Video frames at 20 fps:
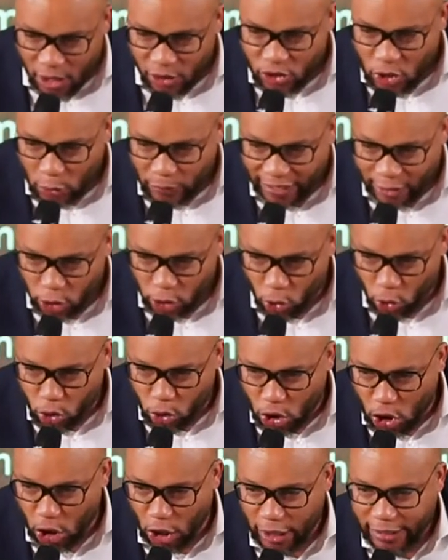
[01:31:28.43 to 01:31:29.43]
so that you
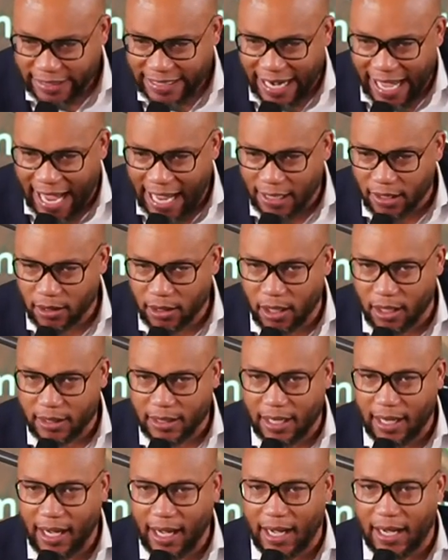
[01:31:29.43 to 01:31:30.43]
could not look
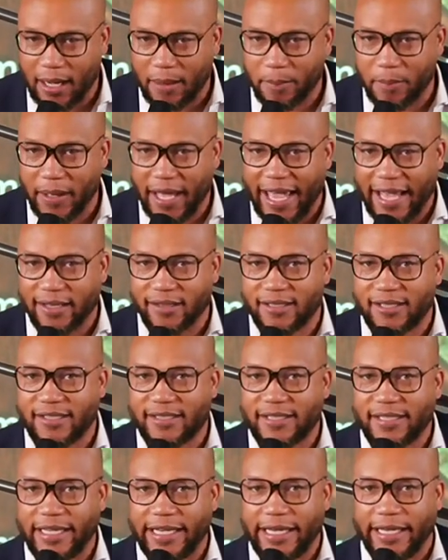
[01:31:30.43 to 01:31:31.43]
up and
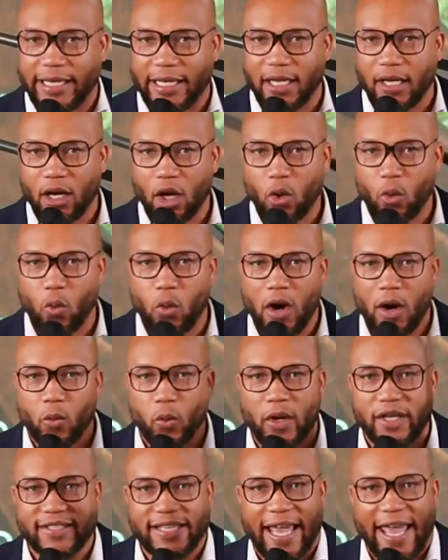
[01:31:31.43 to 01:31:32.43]
see what
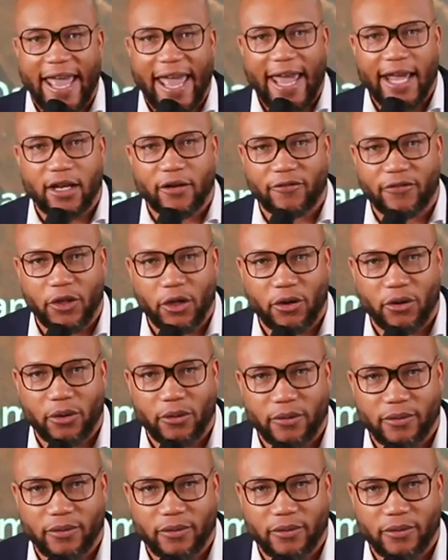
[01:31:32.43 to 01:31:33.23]
was ahead of you.